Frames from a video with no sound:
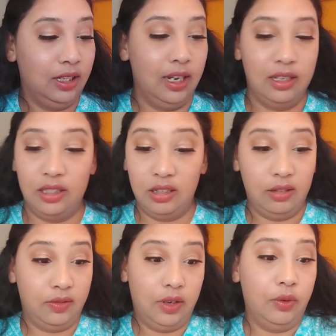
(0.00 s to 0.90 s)
yeah, it's a
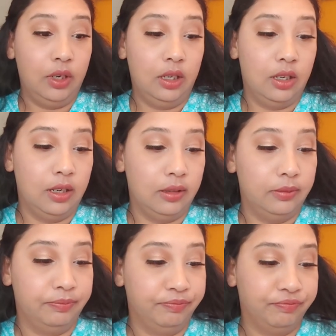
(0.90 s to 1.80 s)
very
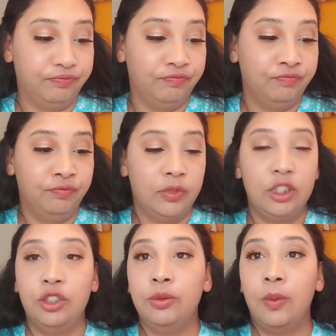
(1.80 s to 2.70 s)

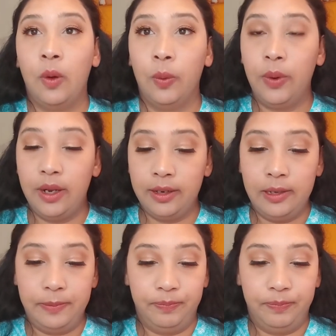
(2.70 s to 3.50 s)
small one.